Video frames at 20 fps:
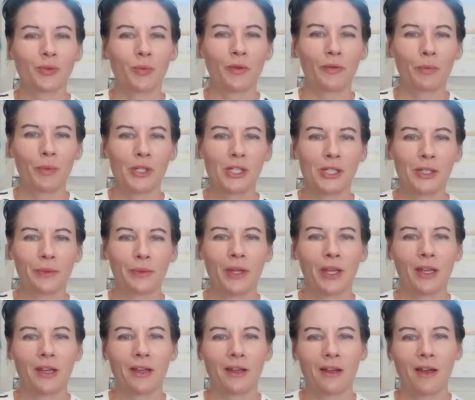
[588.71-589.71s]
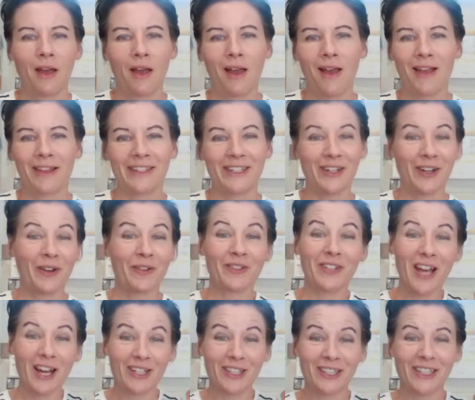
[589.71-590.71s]
We've been doing,
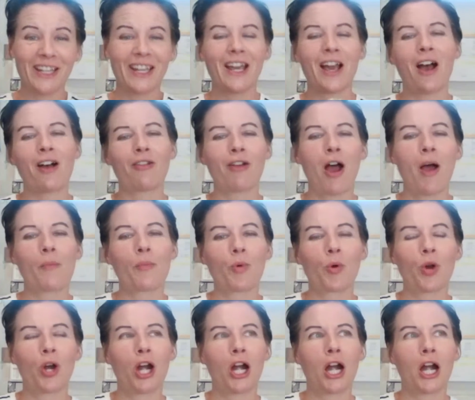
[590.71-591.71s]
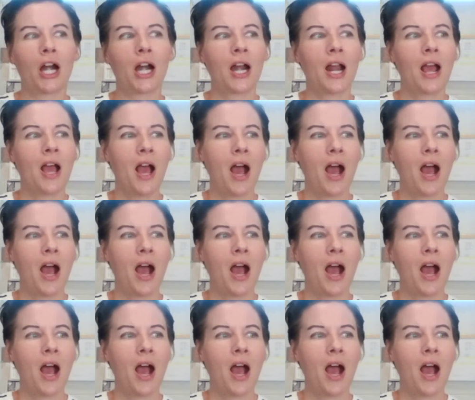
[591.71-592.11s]
luckily a lot more